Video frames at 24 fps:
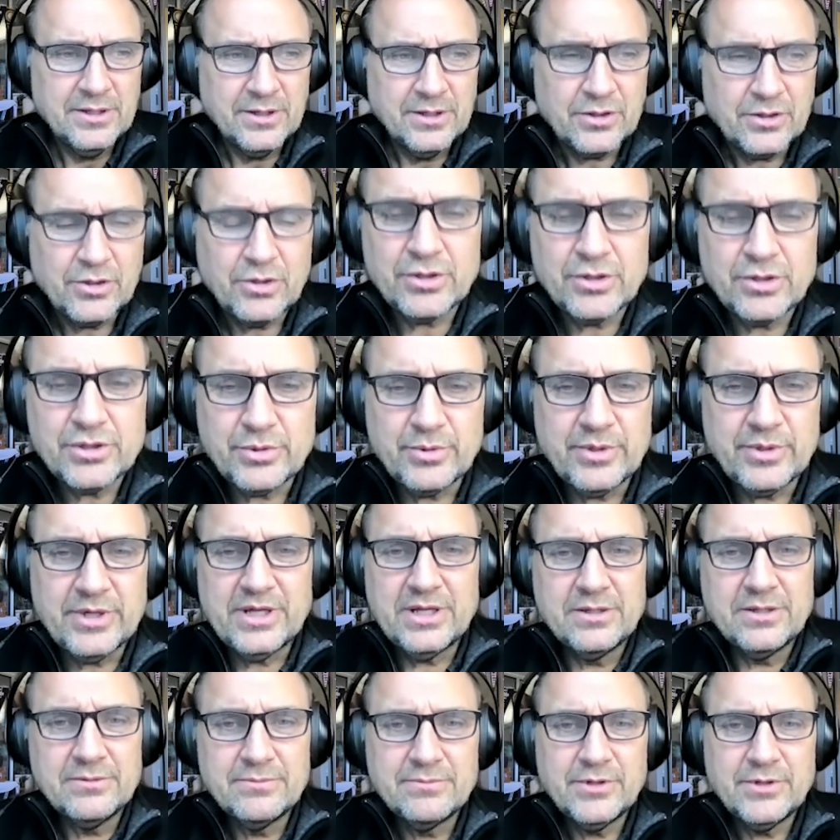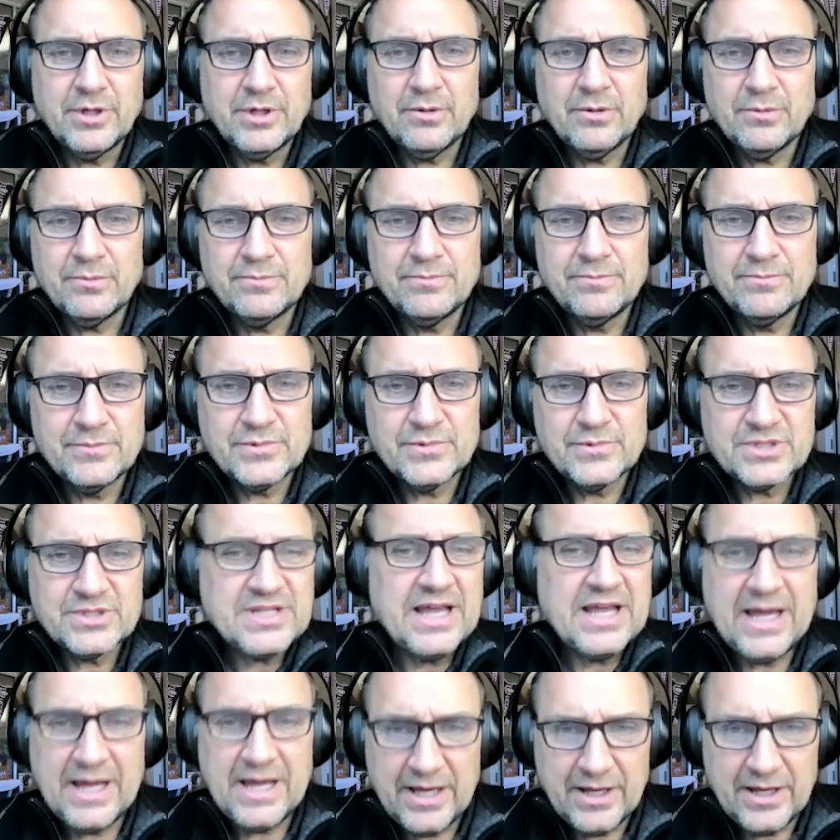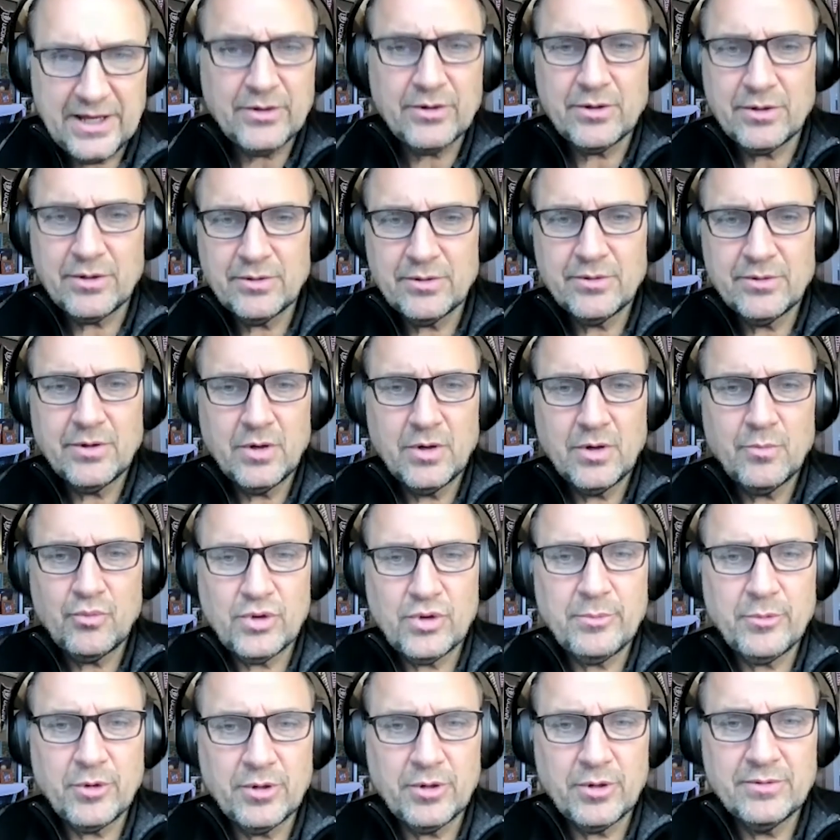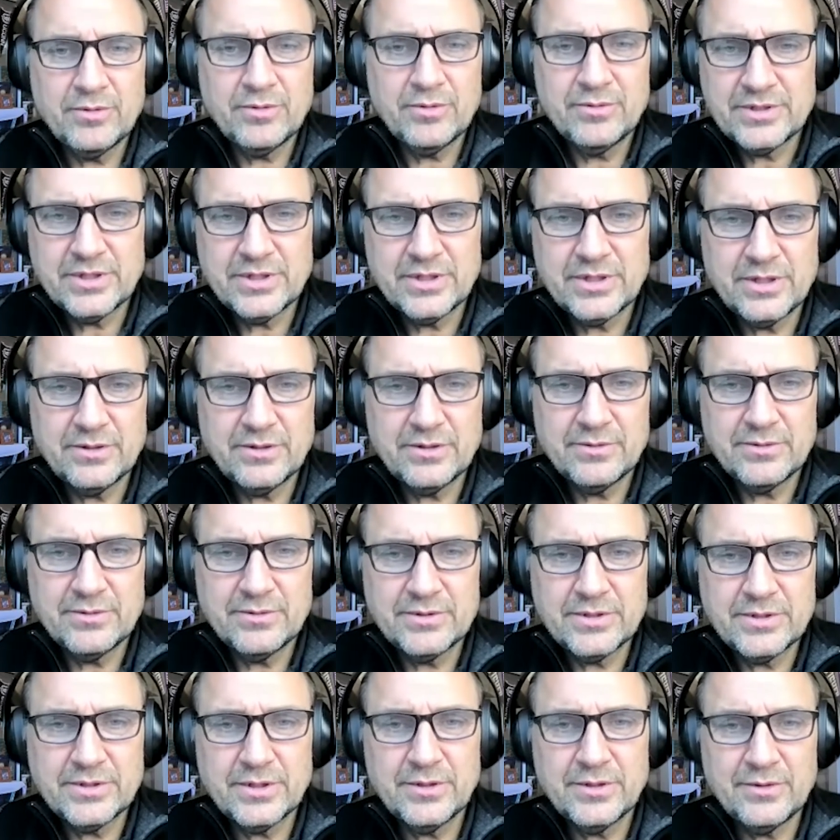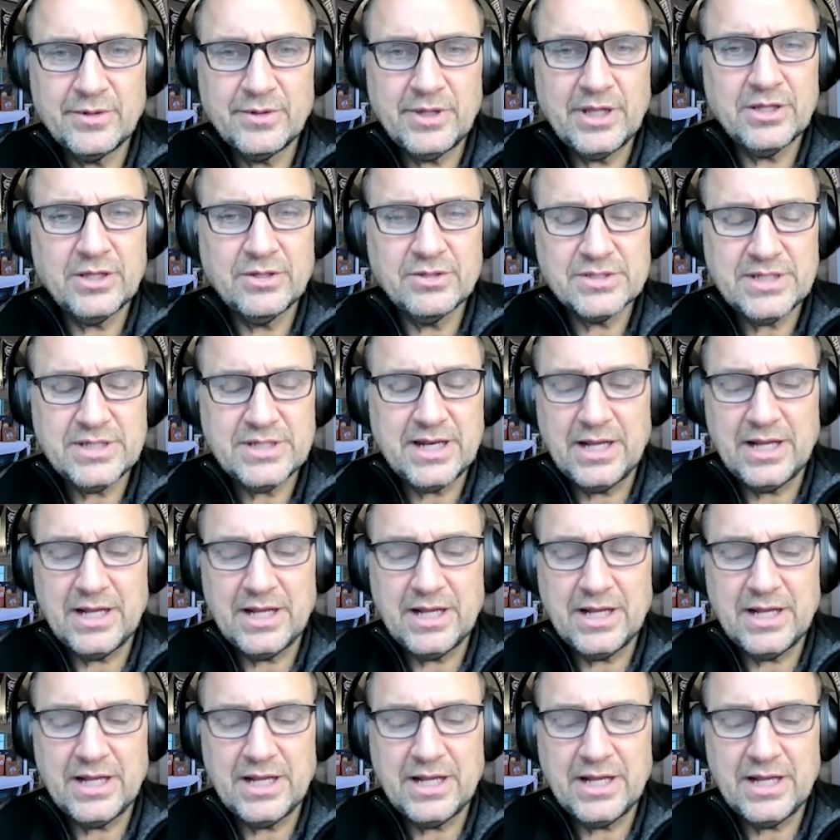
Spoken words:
a cursory scan or a primer to like you said.